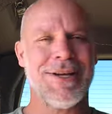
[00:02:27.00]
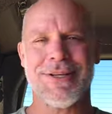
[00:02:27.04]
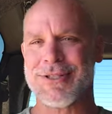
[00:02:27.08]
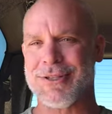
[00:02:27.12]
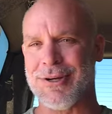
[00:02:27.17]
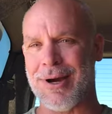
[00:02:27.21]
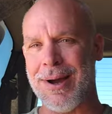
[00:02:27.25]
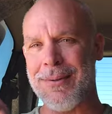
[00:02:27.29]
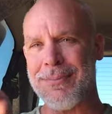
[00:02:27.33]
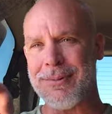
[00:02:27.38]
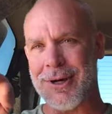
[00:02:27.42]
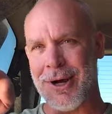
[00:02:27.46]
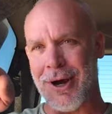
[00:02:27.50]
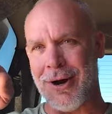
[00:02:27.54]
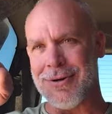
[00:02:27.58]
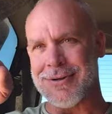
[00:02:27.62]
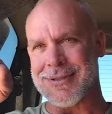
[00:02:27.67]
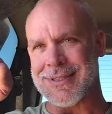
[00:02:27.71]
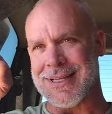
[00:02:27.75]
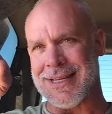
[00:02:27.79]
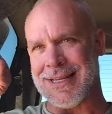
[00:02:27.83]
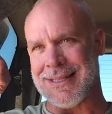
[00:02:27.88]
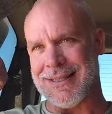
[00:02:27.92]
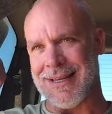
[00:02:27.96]
So I'm
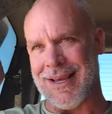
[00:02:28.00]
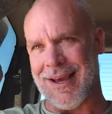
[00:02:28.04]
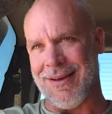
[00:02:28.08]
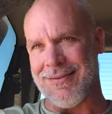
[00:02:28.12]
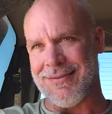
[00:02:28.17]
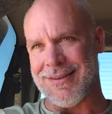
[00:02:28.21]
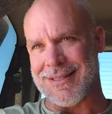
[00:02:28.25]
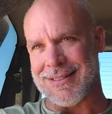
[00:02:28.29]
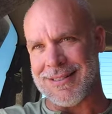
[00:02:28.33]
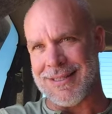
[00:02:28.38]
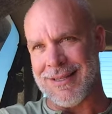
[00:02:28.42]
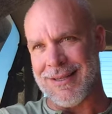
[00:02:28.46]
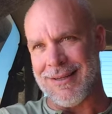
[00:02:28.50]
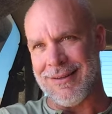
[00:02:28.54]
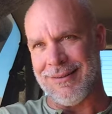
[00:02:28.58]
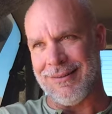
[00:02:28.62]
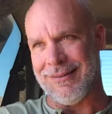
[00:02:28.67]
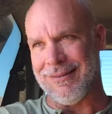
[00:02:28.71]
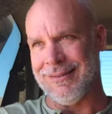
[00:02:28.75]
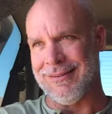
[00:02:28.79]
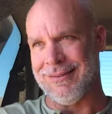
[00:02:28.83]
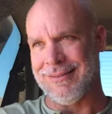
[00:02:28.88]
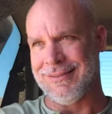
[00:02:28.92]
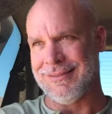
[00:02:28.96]
coasting down this
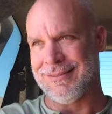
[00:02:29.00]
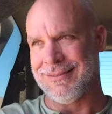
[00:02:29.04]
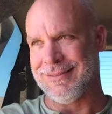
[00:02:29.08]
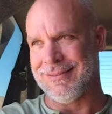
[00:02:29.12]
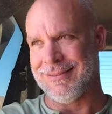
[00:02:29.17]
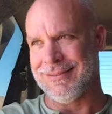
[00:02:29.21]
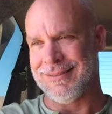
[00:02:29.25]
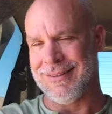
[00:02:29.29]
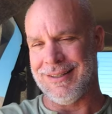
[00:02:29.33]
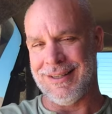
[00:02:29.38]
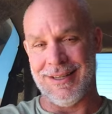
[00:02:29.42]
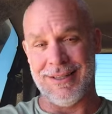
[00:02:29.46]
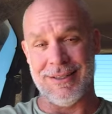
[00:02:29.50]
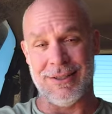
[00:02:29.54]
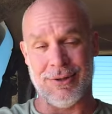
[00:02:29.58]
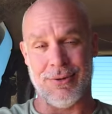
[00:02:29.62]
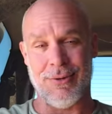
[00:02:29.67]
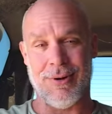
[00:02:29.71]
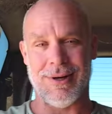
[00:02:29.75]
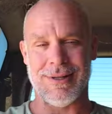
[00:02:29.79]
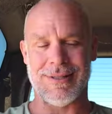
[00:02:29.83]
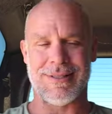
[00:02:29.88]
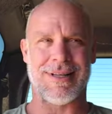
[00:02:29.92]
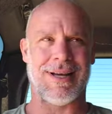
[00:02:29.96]
hill into
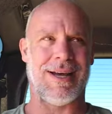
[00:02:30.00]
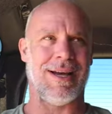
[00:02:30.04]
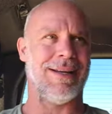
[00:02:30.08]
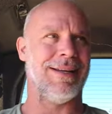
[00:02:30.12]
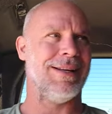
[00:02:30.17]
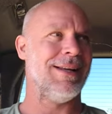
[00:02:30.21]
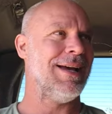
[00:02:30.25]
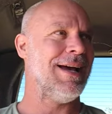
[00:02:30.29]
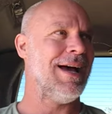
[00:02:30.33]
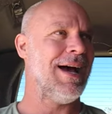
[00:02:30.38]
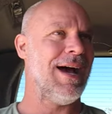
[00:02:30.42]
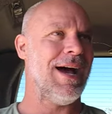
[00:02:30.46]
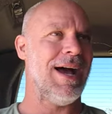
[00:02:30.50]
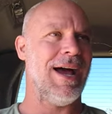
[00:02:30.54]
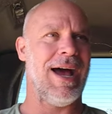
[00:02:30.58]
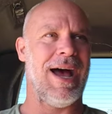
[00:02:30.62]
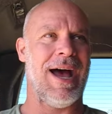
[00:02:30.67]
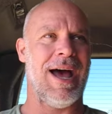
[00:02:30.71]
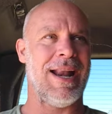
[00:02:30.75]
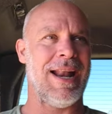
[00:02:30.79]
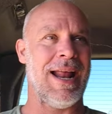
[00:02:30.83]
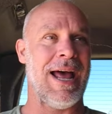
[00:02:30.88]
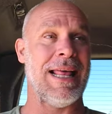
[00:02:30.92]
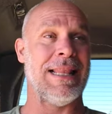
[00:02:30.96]
Quartzsite,
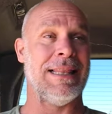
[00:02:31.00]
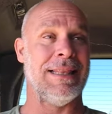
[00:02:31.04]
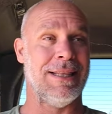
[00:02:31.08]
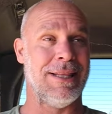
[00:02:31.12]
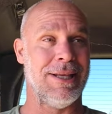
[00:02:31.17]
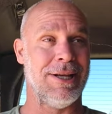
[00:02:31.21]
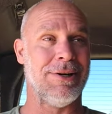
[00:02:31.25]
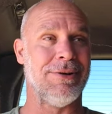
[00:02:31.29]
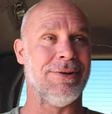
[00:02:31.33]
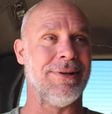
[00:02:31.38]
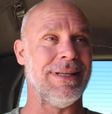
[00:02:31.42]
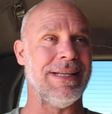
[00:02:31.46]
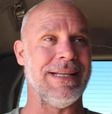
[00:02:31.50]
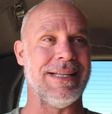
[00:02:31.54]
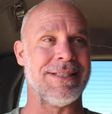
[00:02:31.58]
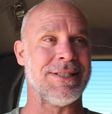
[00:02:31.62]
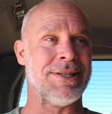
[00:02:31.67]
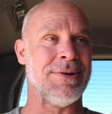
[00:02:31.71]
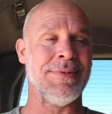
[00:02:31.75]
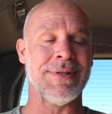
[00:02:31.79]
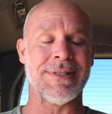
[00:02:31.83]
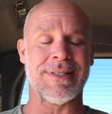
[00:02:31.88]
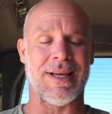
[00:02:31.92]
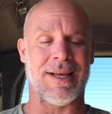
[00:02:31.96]
and I literally,
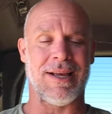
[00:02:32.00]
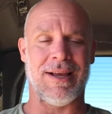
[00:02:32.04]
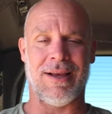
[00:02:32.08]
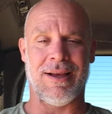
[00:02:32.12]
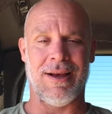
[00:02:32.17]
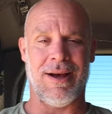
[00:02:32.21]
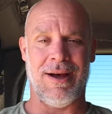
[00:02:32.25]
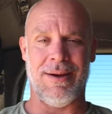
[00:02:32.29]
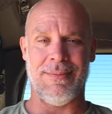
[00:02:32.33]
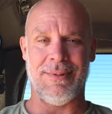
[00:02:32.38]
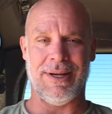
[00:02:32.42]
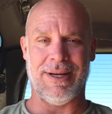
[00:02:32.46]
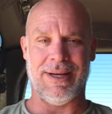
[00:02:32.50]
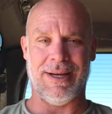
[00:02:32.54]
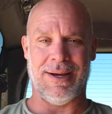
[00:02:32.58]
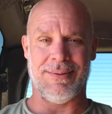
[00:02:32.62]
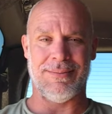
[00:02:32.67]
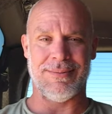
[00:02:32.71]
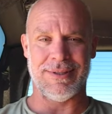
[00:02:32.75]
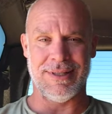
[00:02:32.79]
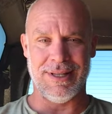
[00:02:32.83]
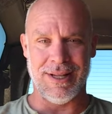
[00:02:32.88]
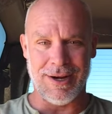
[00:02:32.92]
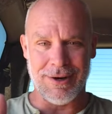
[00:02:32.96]
it's almost like a comedy.
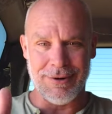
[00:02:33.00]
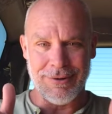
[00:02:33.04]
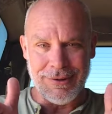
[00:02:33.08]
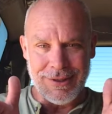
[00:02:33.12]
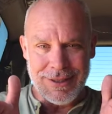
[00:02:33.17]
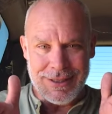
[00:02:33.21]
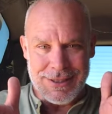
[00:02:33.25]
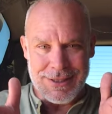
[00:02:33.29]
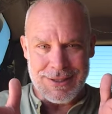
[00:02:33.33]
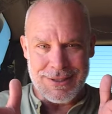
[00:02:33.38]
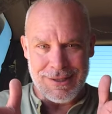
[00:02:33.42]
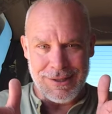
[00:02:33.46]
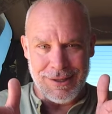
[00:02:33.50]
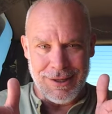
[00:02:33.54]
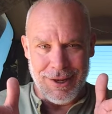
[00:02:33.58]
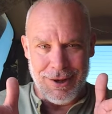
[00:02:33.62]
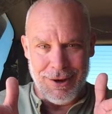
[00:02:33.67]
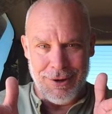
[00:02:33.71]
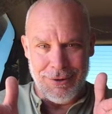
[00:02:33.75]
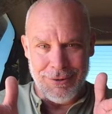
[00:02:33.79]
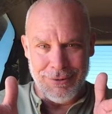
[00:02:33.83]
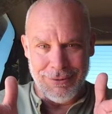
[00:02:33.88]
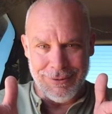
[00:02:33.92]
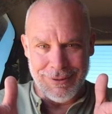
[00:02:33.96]
I'm literally
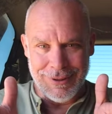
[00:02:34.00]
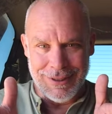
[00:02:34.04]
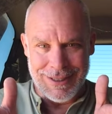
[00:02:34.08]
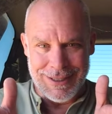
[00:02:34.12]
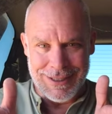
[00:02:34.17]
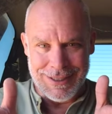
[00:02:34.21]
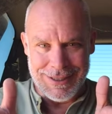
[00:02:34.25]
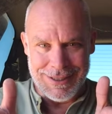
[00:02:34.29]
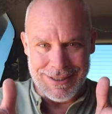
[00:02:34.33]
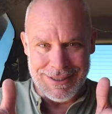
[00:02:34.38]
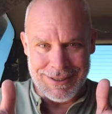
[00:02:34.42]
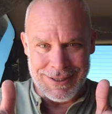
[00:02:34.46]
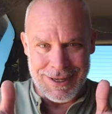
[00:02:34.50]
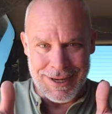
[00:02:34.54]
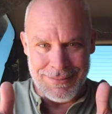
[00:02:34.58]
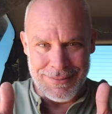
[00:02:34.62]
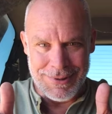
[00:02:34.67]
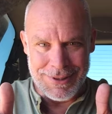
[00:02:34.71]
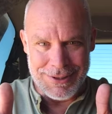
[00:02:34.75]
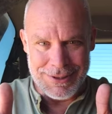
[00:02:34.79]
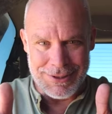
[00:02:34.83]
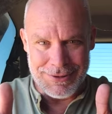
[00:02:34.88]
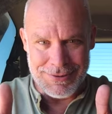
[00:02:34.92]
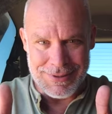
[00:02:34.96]
slowly
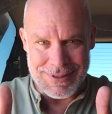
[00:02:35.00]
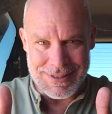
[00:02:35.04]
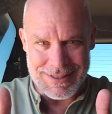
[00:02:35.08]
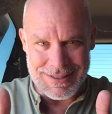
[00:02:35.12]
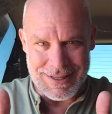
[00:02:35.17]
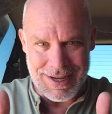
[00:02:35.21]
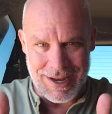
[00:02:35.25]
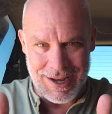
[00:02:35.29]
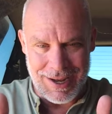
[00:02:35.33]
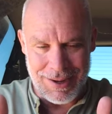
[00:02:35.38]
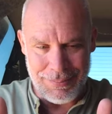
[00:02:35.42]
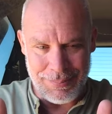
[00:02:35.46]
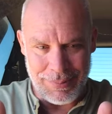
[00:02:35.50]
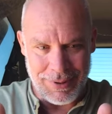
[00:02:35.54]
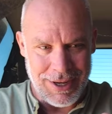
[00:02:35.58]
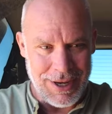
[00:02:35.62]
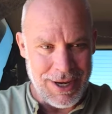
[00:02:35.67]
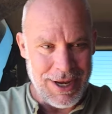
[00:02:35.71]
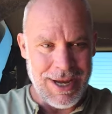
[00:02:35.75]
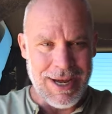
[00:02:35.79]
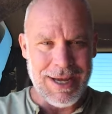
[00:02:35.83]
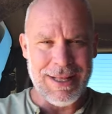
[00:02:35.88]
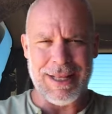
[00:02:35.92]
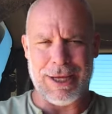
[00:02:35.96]
coming to a stop,
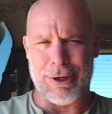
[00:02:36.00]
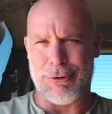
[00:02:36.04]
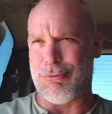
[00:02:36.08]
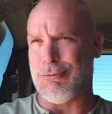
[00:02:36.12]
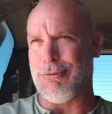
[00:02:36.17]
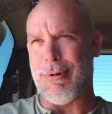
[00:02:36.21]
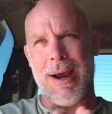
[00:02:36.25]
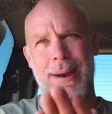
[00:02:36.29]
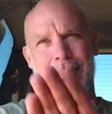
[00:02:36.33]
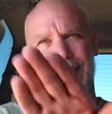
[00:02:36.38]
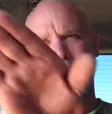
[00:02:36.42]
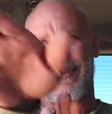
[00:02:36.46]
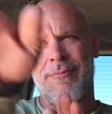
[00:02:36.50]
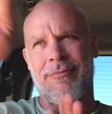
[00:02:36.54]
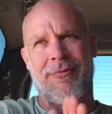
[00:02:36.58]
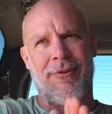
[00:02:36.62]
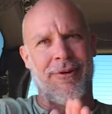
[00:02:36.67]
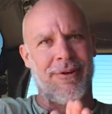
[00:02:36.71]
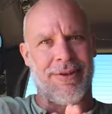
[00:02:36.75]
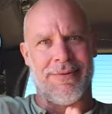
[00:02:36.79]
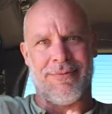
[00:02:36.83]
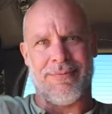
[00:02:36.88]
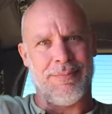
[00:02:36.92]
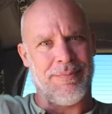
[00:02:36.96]
like right
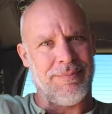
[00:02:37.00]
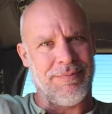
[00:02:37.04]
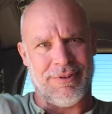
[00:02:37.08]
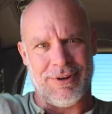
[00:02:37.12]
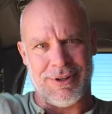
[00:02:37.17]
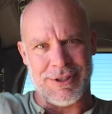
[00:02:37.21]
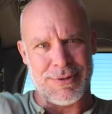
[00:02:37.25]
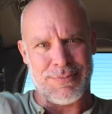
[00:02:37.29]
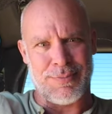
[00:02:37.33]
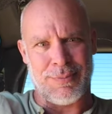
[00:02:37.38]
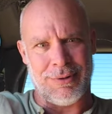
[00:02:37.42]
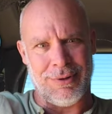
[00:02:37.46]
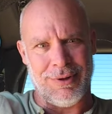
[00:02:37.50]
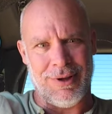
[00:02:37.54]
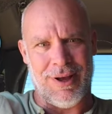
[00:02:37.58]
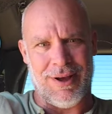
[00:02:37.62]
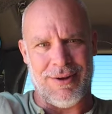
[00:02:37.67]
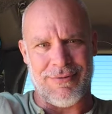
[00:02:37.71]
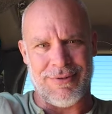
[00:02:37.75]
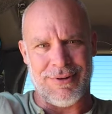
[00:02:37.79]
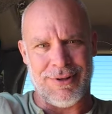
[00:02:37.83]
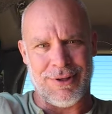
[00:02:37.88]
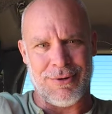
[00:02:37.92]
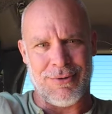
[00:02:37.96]
before the first pull
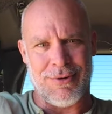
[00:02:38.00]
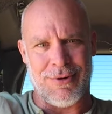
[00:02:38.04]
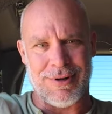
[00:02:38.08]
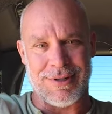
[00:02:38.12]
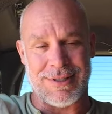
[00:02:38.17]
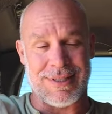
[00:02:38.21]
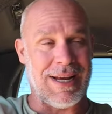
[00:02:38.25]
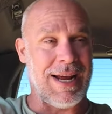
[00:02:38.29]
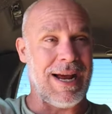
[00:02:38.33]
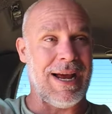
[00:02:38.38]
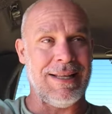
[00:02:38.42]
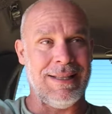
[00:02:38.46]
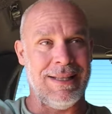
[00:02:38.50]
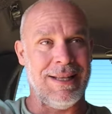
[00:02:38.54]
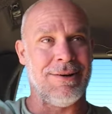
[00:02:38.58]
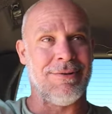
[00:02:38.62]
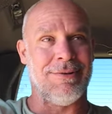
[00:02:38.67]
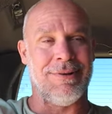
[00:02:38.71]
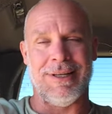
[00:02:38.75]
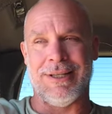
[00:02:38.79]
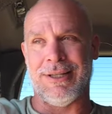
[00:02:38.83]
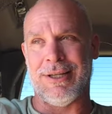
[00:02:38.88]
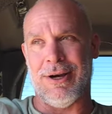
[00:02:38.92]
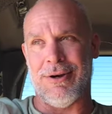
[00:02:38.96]
off in the Quartzsite. I
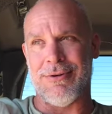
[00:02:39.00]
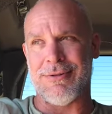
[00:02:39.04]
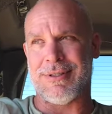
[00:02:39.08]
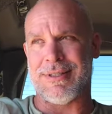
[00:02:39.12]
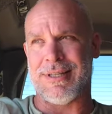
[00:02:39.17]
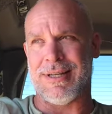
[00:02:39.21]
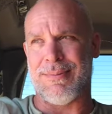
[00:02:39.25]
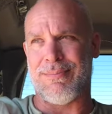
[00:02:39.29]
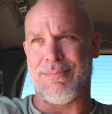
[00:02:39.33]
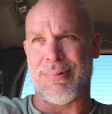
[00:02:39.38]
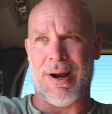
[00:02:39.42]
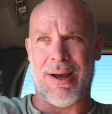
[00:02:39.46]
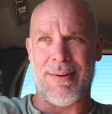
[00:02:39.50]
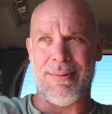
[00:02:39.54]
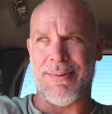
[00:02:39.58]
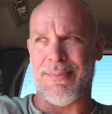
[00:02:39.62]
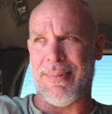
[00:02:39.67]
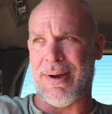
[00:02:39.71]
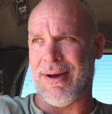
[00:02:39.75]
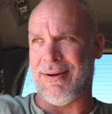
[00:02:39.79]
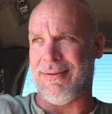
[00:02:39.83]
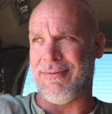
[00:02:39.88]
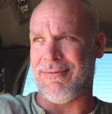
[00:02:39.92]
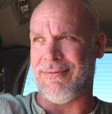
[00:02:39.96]
literally coasted probably
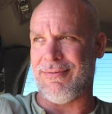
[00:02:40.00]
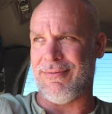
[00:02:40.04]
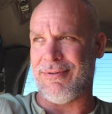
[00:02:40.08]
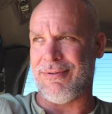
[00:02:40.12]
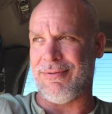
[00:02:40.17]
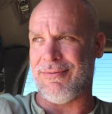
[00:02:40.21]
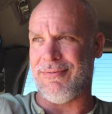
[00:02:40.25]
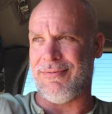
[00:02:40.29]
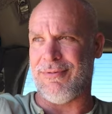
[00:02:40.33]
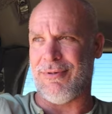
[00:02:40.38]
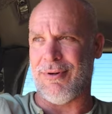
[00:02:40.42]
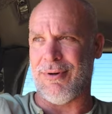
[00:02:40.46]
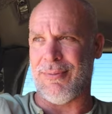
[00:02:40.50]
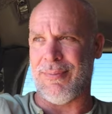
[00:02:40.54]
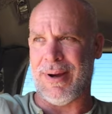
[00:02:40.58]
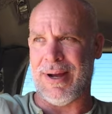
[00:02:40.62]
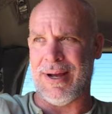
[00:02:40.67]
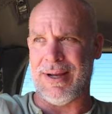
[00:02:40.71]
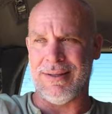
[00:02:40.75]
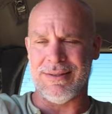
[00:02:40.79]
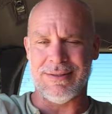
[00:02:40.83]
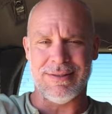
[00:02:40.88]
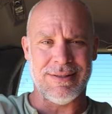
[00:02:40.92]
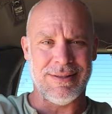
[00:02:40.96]
about 4
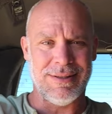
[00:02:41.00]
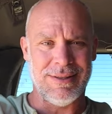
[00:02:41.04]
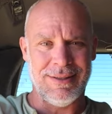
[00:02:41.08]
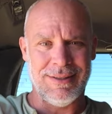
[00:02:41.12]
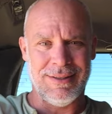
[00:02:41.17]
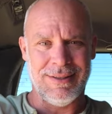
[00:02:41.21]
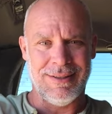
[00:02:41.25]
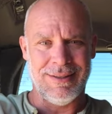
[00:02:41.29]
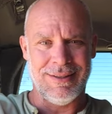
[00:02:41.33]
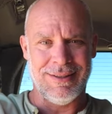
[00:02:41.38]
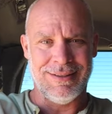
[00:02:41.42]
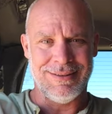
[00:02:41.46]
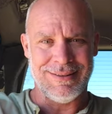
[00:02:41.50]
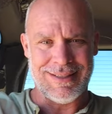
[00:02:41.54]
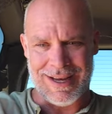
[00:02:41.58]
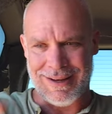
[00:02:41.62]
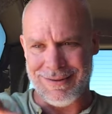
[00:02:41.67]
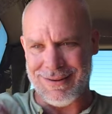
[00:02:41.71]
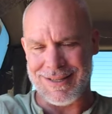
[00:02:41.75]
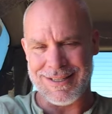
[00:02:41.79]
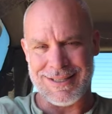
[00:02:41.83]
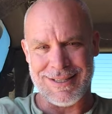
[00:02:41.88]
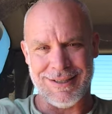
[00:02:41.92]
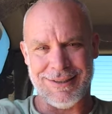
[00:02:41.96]
miles
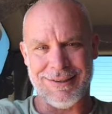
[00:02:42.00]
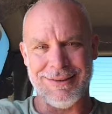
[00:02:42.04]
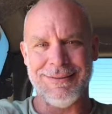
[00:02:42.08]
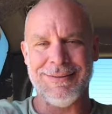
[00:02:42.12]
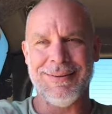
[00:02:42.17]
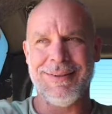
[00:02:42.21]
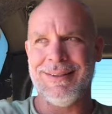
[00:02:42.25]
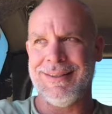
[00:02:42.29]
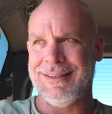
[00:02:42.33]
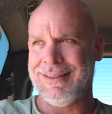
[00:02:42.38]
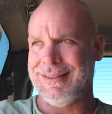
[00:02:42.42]
down this hill.